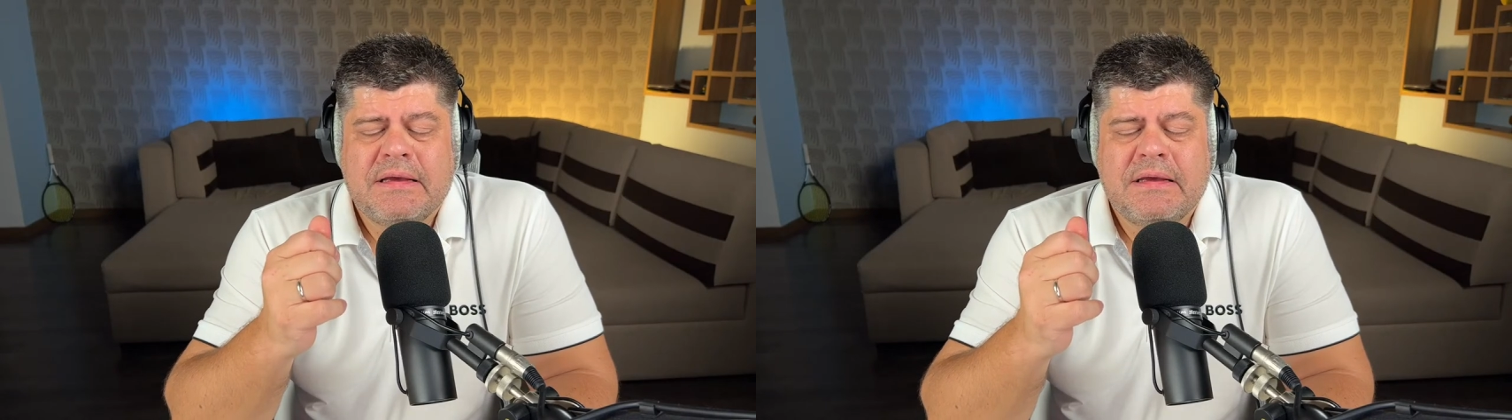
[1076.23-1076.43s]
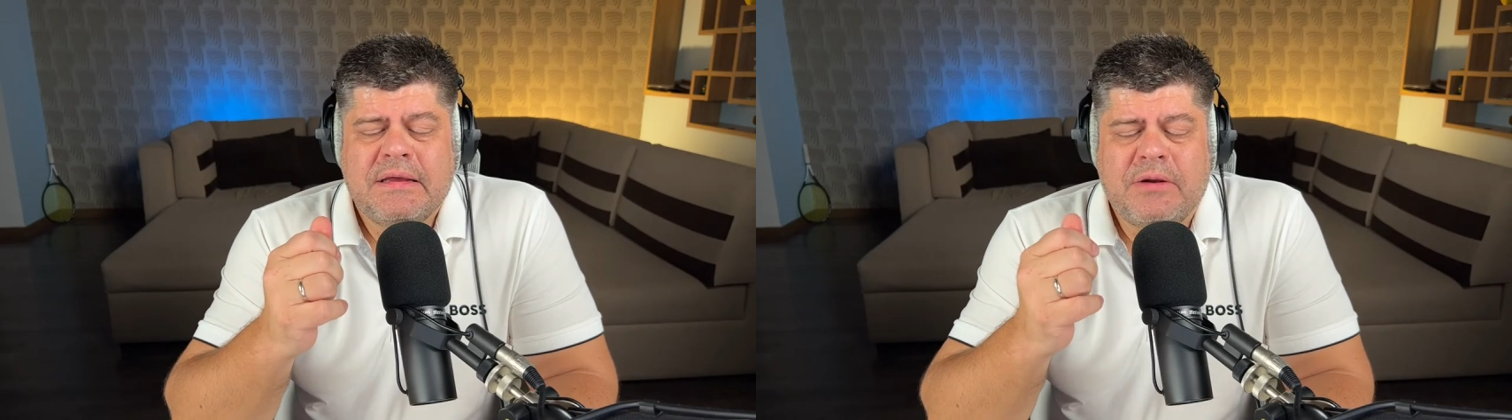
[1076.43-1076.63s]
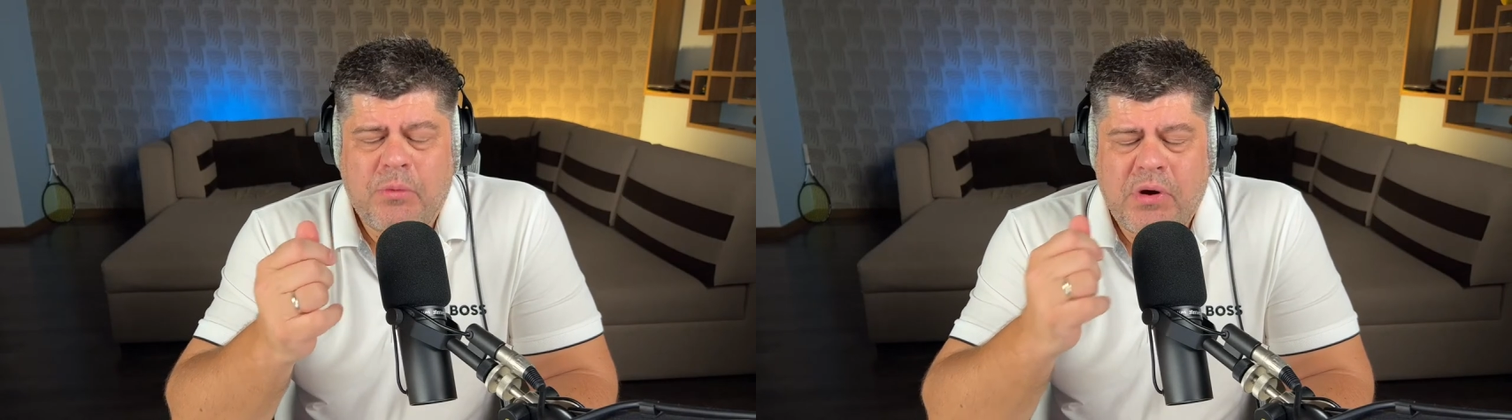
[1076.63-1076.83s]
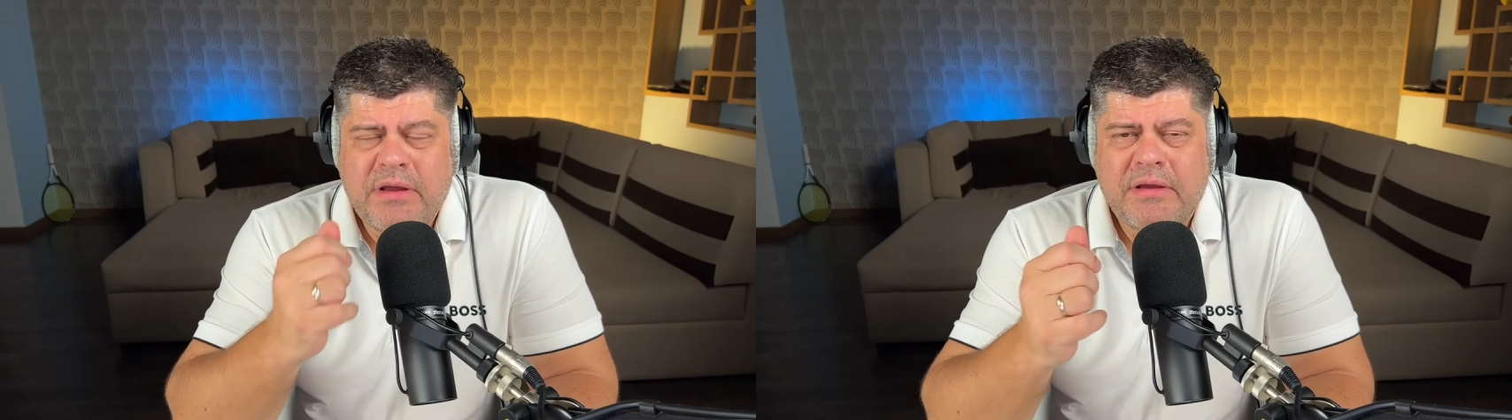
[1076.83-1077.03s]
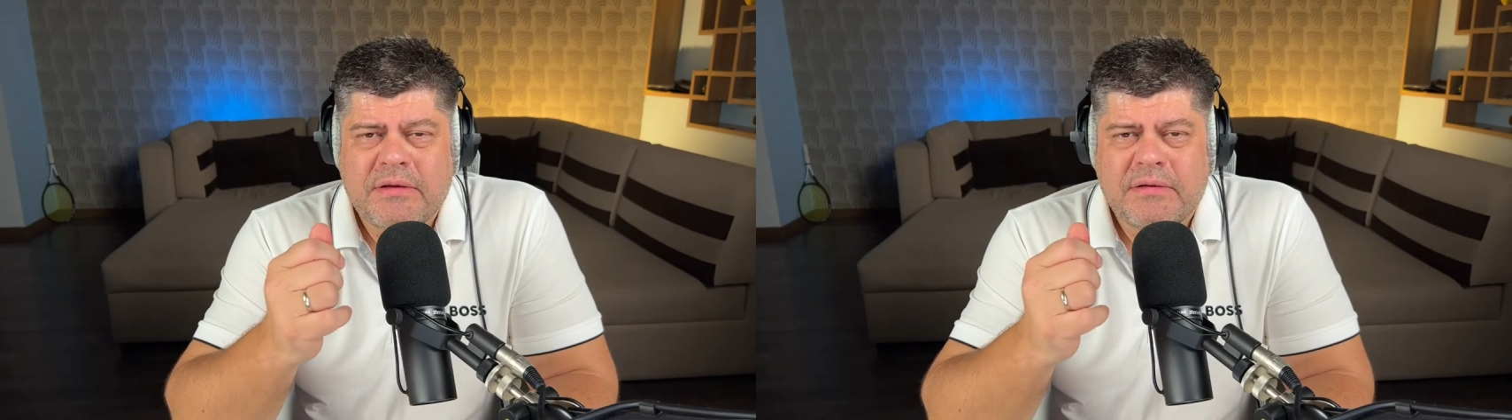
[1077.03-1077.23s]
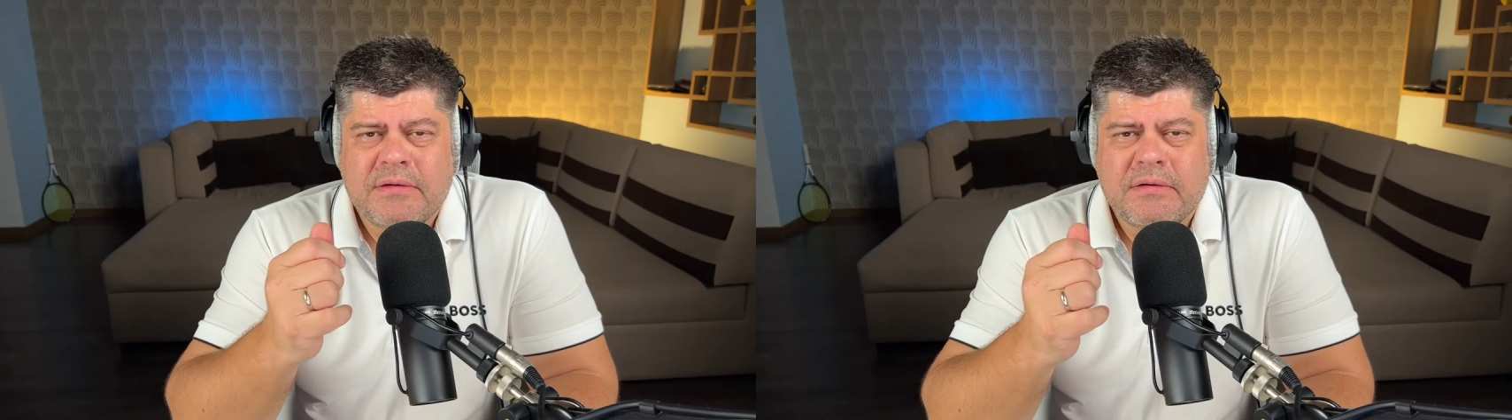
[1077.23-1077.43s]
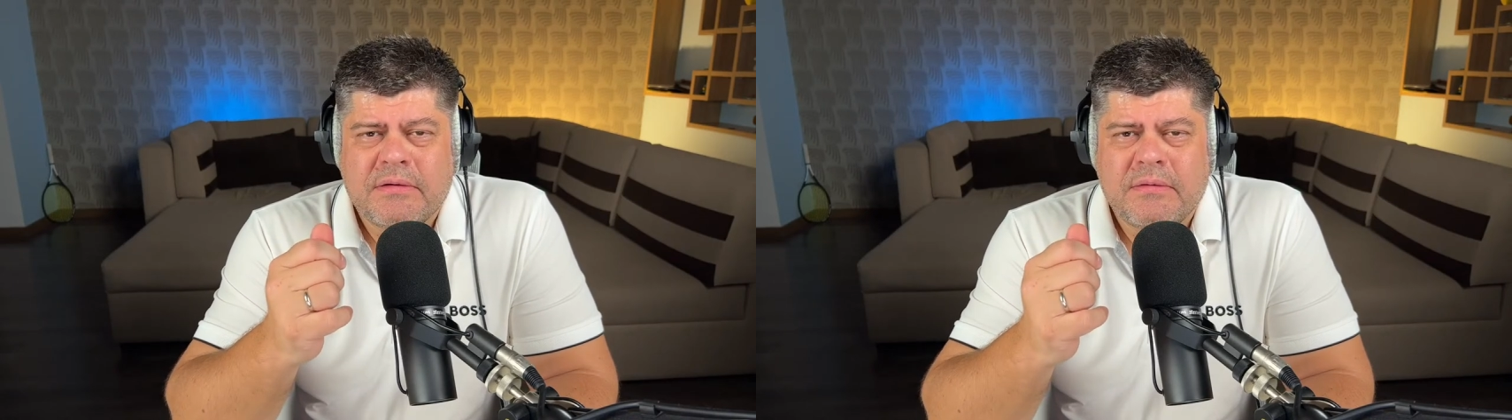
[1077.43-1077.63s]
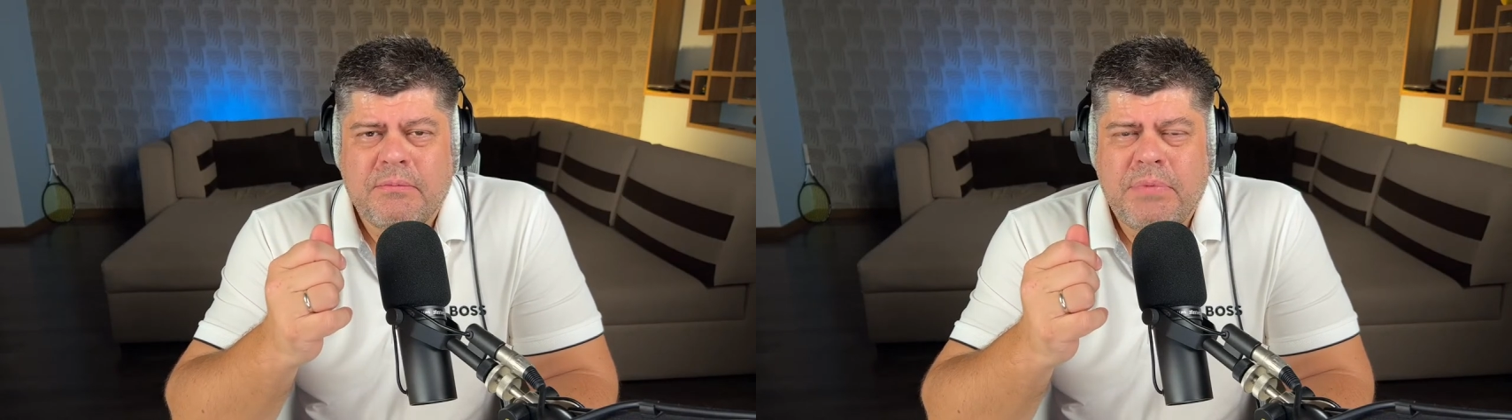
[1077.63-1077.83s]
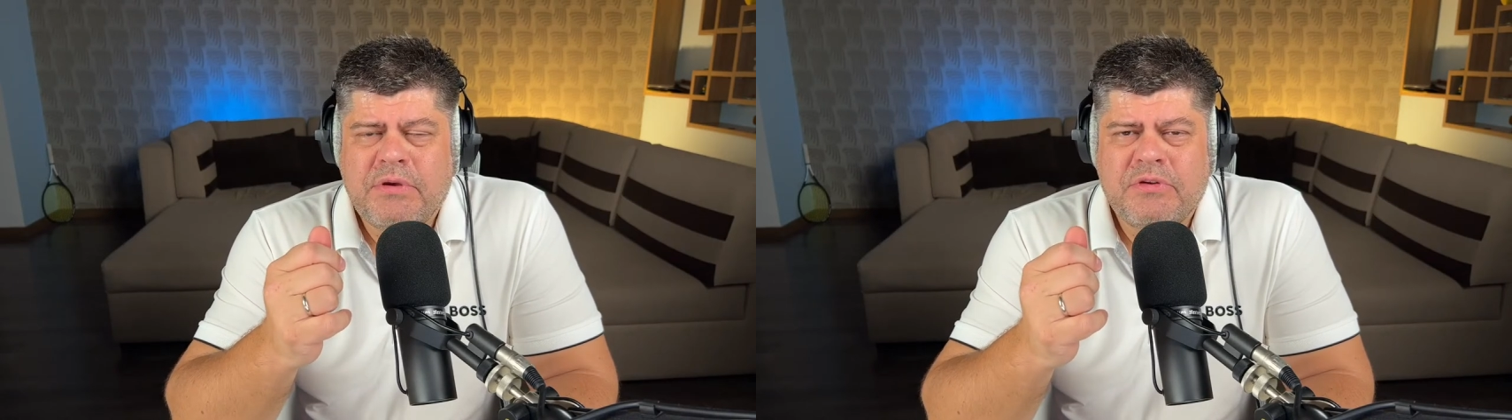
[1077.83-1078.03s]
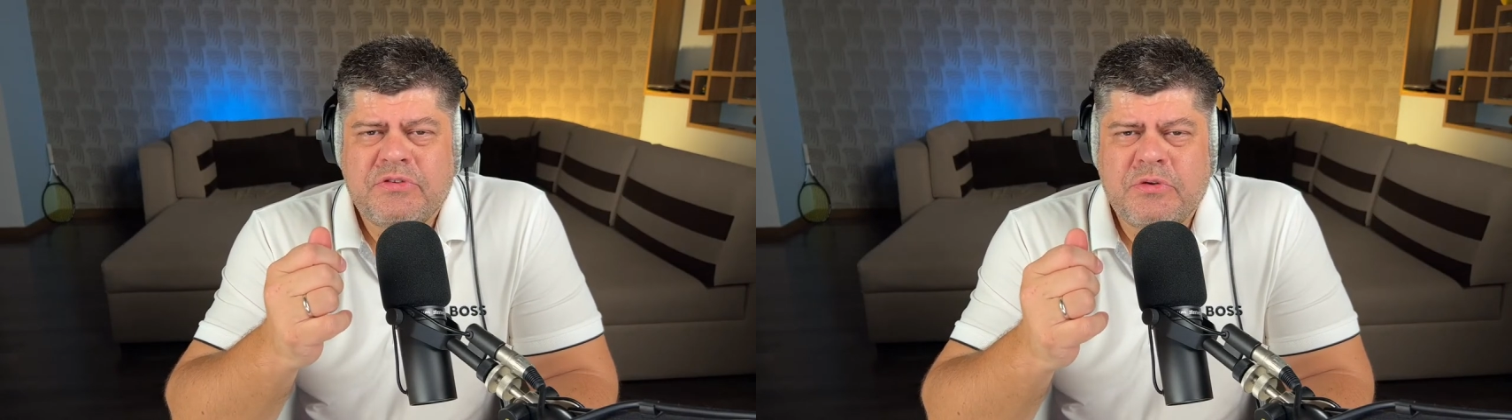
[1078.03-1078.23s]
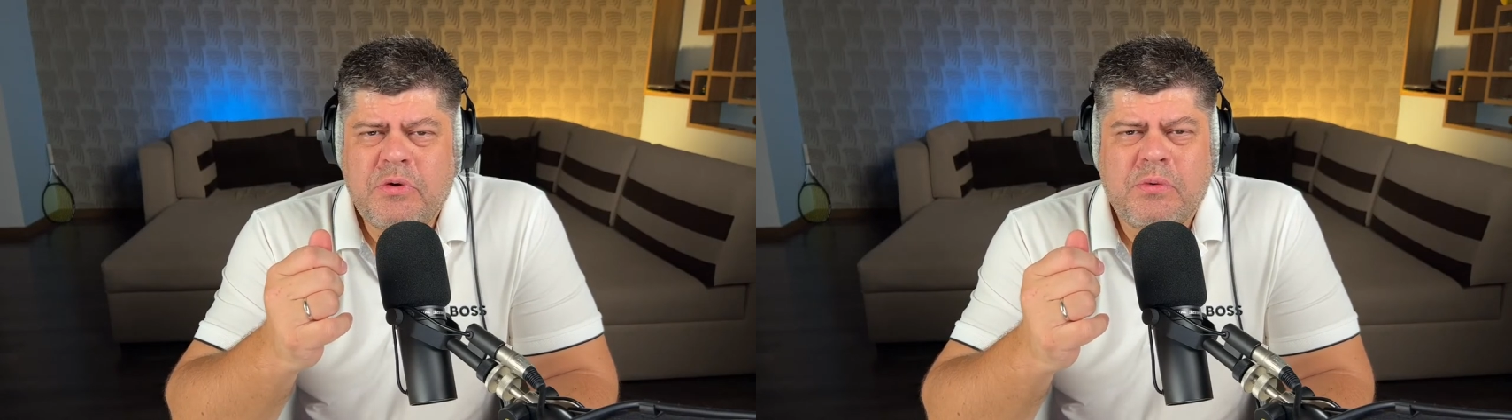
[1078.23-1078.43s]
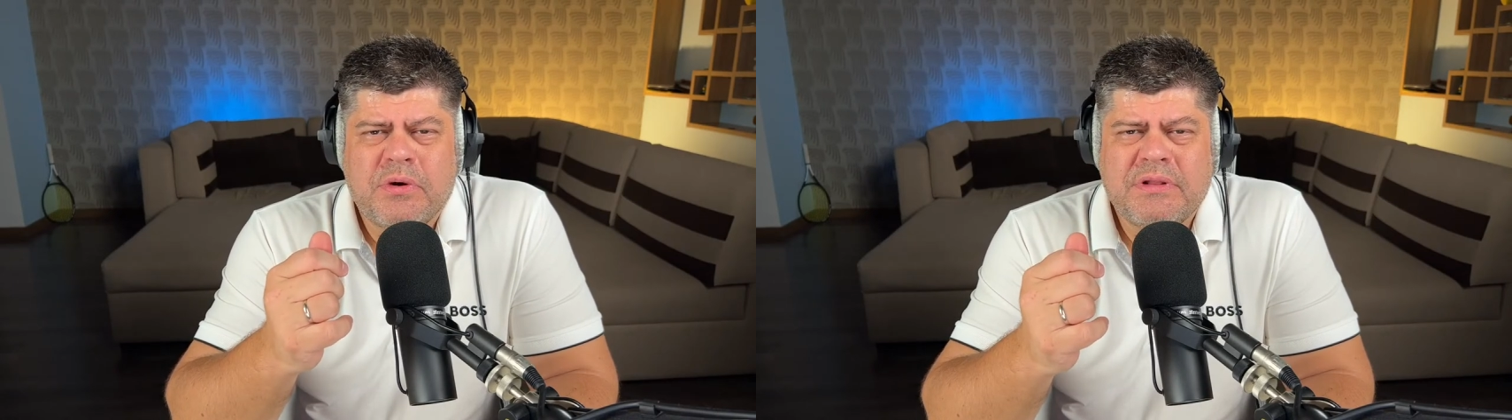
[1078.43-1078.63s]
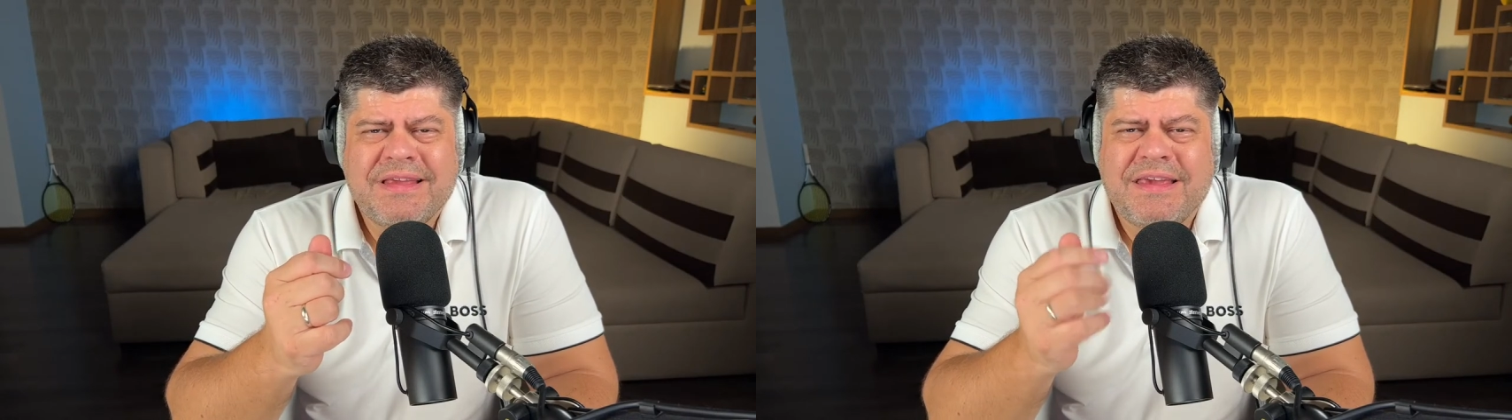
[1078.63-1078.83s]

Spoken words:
You know why? Because no one